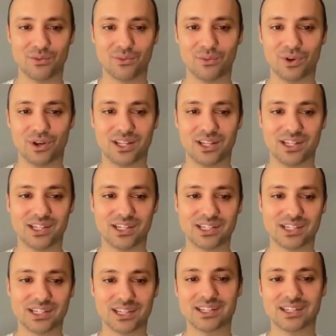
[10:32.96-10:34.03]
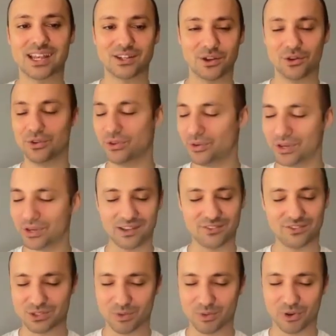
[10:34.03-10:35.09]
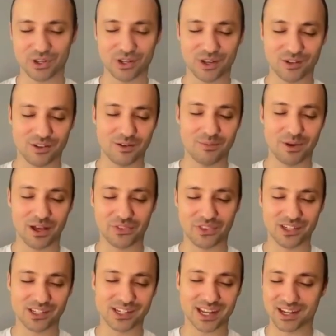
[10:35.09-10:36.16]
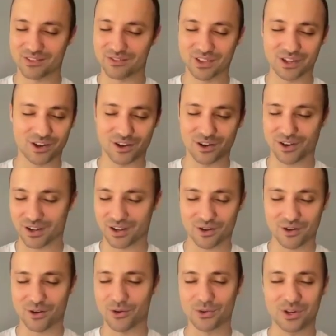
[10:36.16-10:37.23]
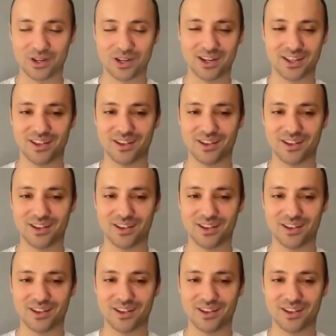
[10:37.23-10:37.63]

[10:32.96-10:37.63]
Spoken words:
what is, because I know you and I have spoken about this kind of in our own